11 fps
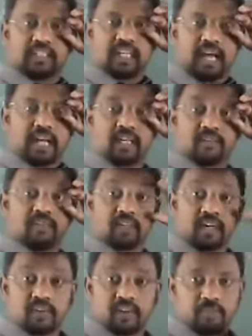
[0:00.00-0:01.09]
the height of the
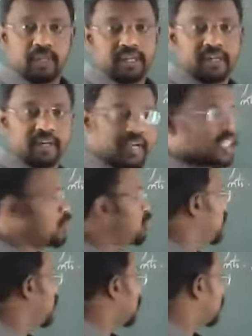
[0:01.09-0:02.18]
tower be H
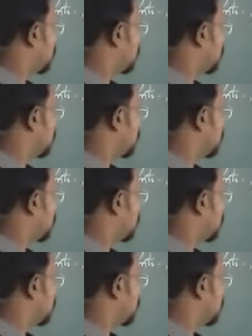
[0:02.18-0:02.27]
meter.